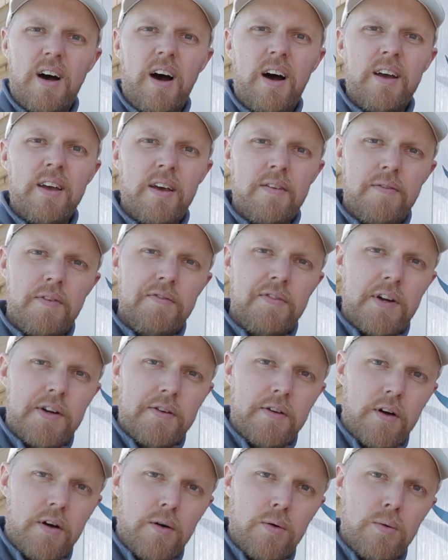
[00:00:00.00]
I have a
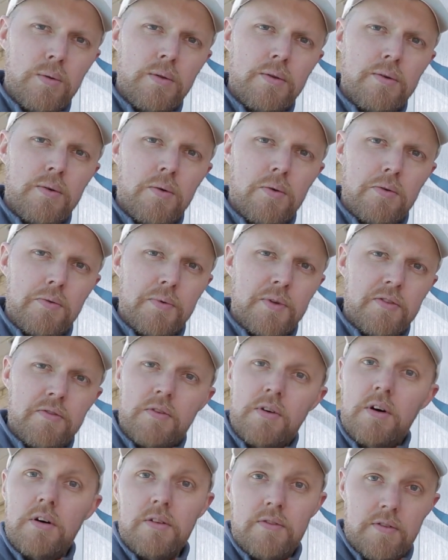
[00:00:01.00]
very old door which
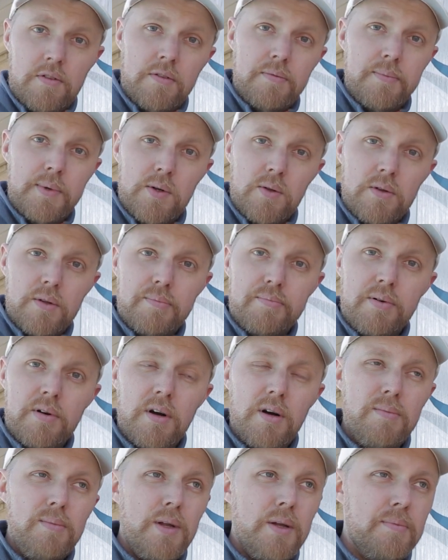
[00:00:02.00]
causes me all the
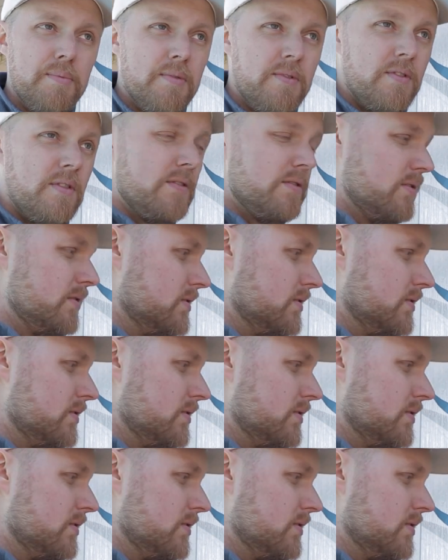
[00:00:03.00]
problems,